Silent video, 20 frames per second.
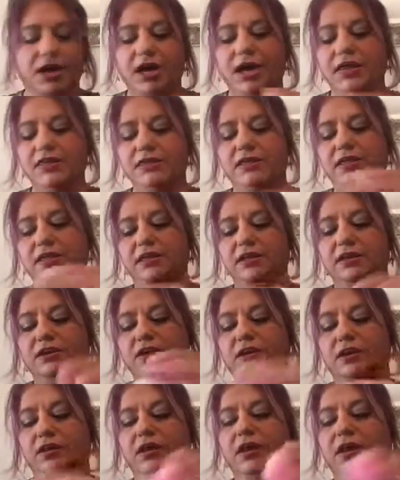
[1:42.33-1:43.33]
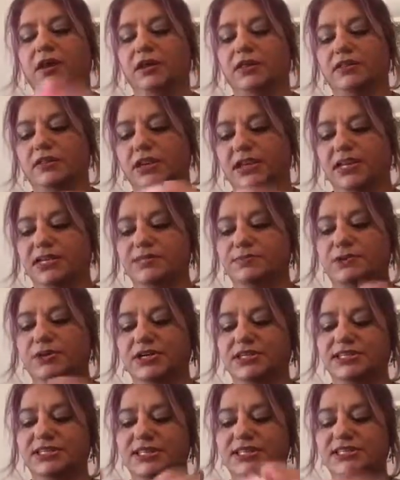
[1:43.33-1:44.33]
And then the next
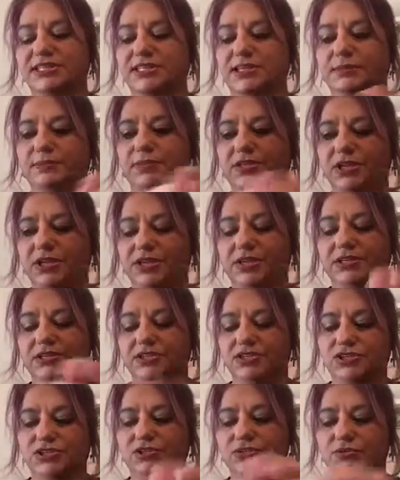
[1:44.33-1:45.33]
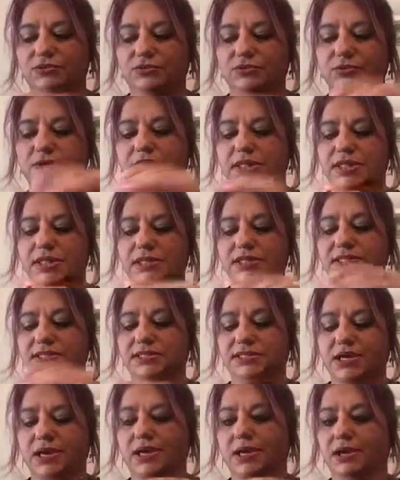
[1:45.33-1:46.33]
process that I'm gonna do
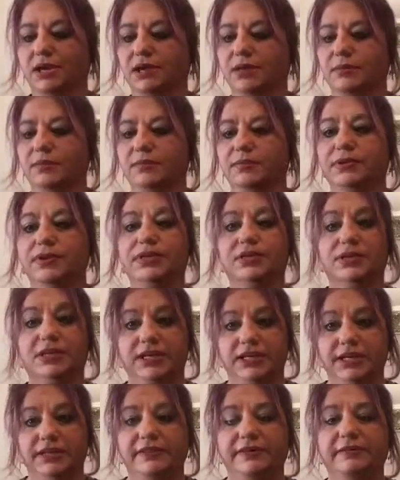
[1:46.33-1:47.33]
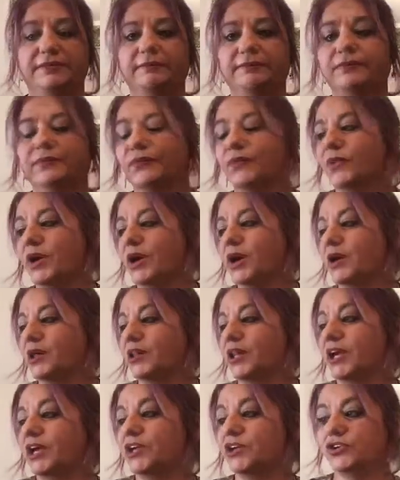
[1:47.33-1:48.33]
is cleaning them
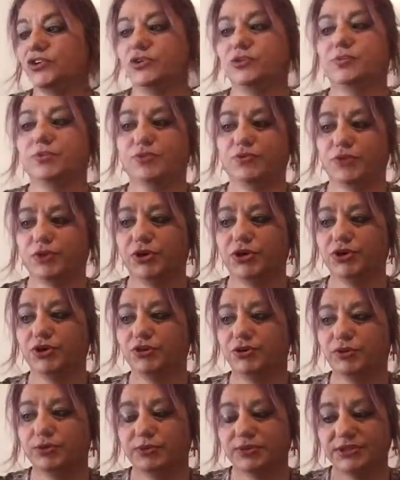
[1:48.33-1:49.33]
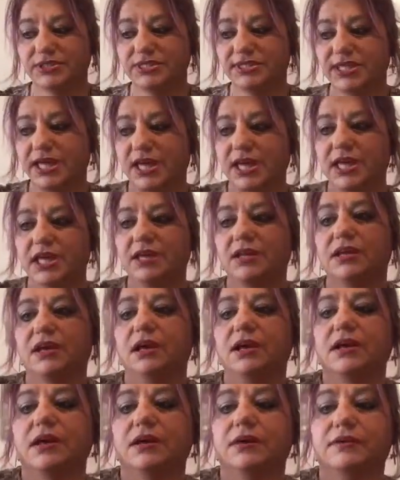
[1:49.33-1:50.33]
like you do before you do a real set,
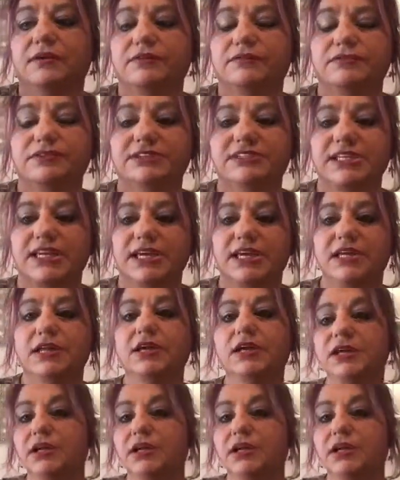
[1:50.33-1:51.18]
a full set.